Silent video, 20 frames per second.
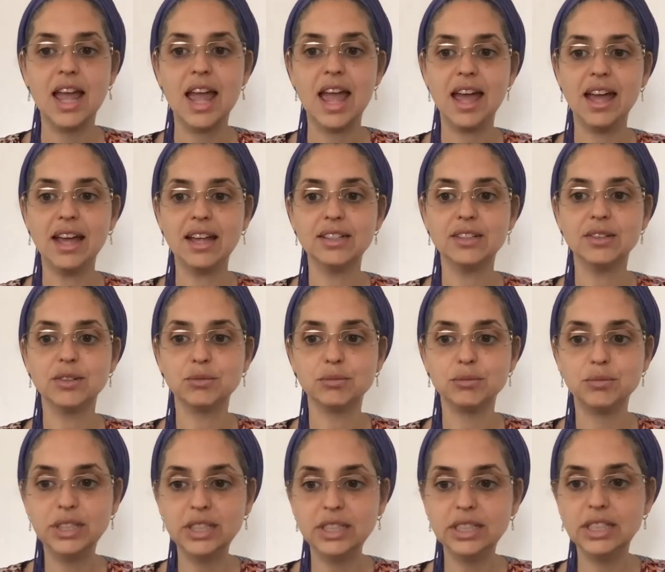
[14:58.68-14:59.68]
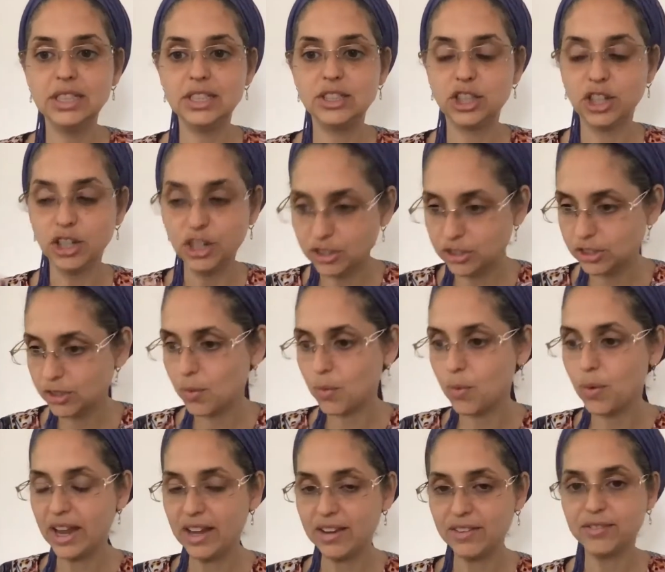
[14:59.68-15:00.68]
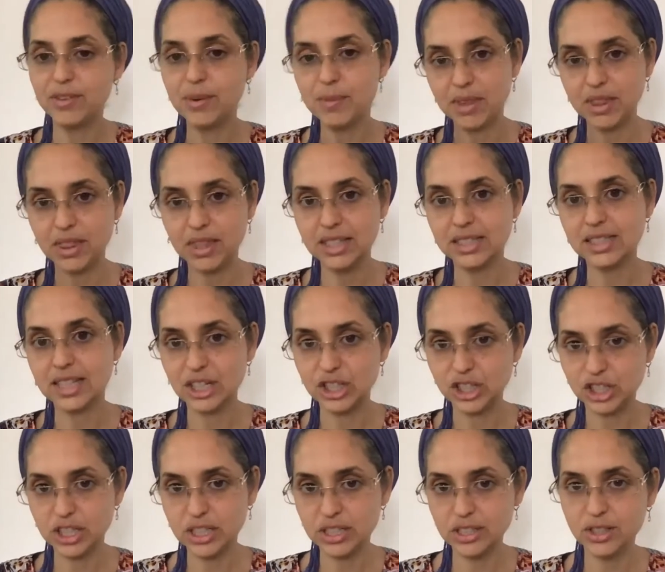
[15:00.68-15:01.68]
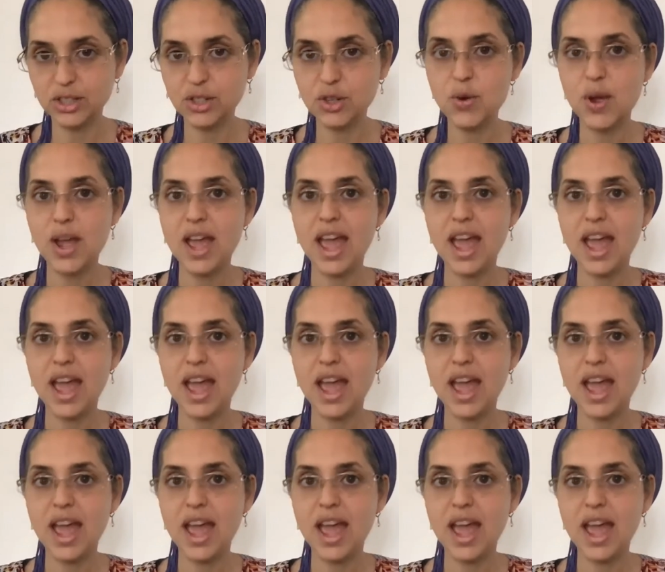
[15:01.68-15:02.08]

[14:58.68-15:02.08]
and really turned away from the things I shouldn't do